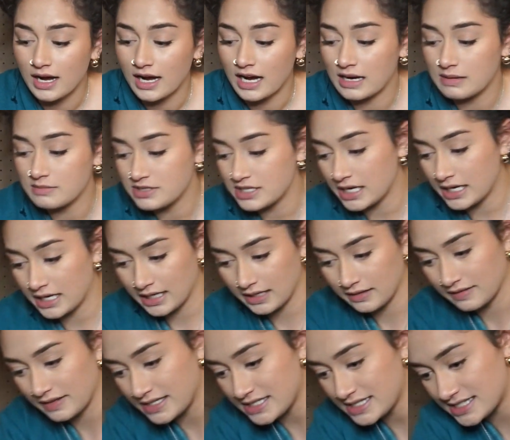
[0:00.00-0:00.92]
I'm
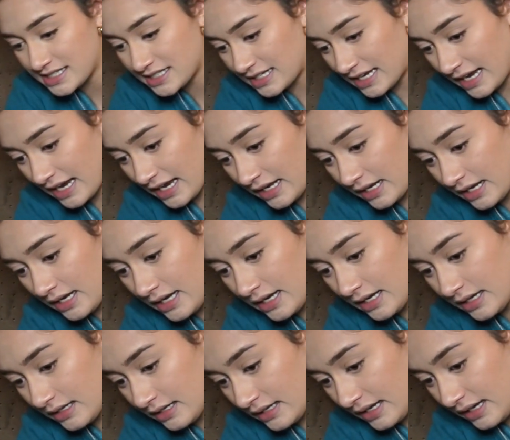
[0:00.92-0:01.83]
taking this stain,
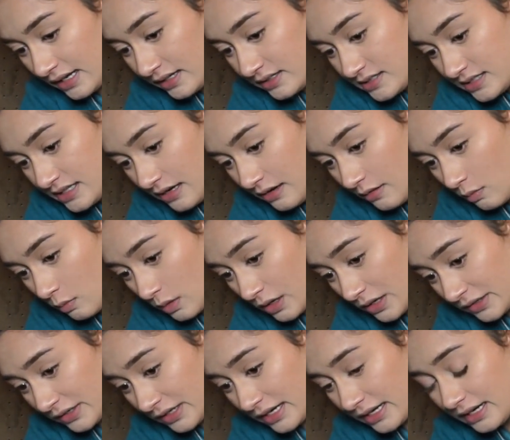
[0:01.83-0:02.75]
an antique
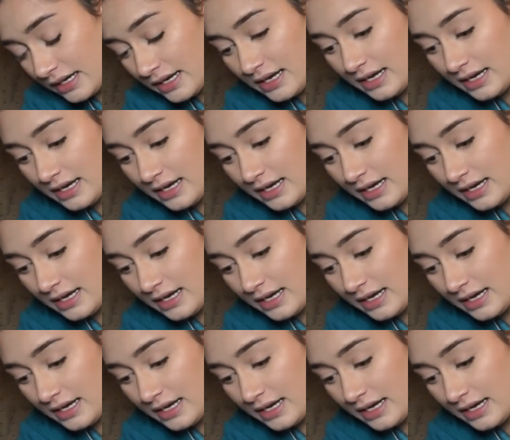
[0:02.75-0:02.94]
walnut,